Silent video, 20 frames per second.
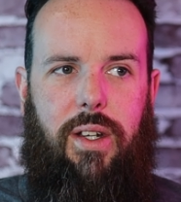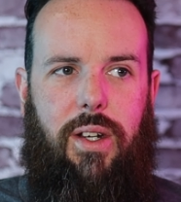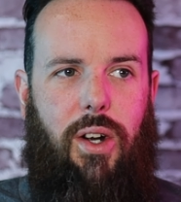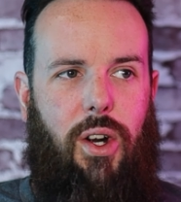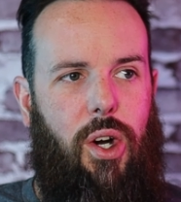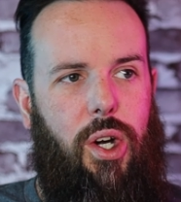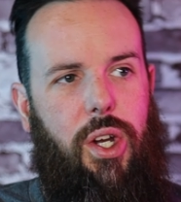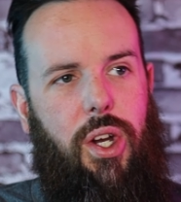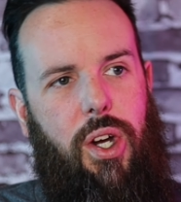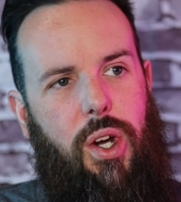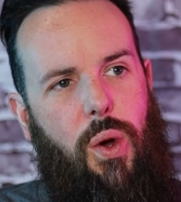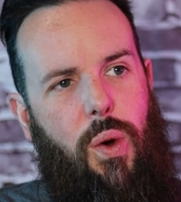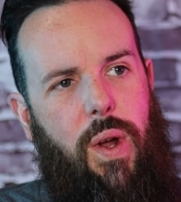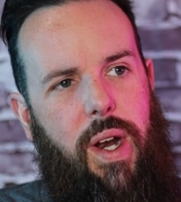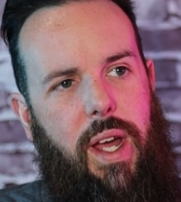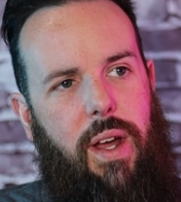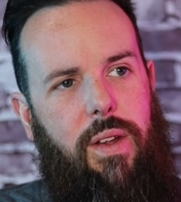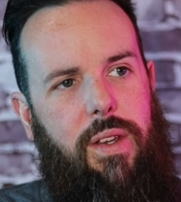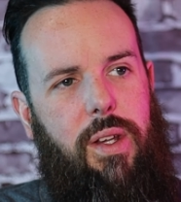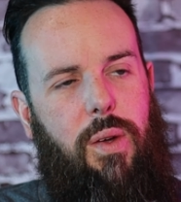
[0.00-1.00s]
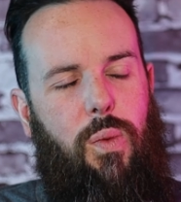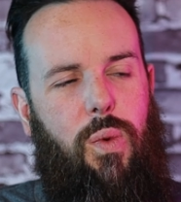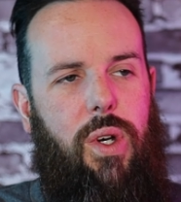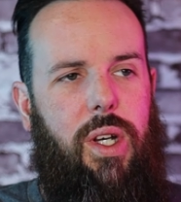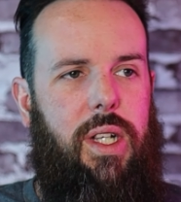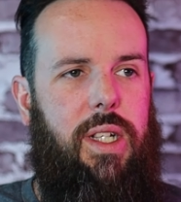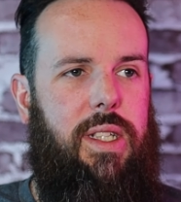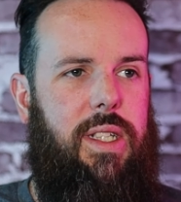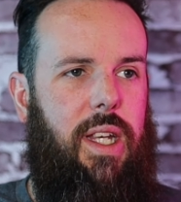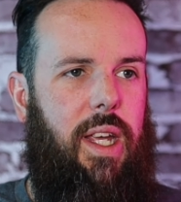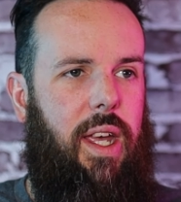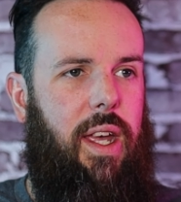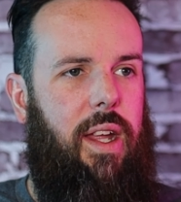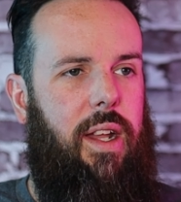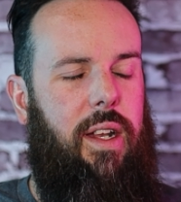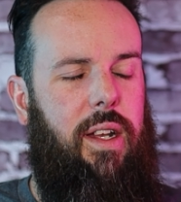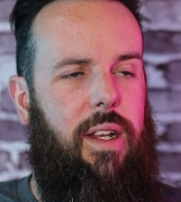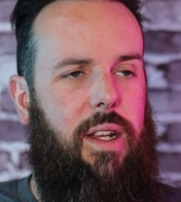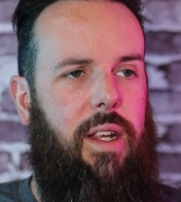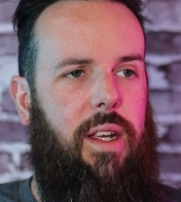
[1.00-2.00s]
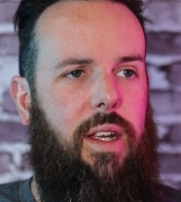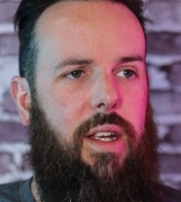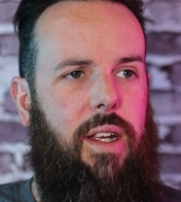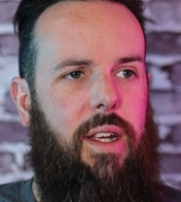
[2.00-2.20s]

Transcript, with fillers: Or you're going out in the woods and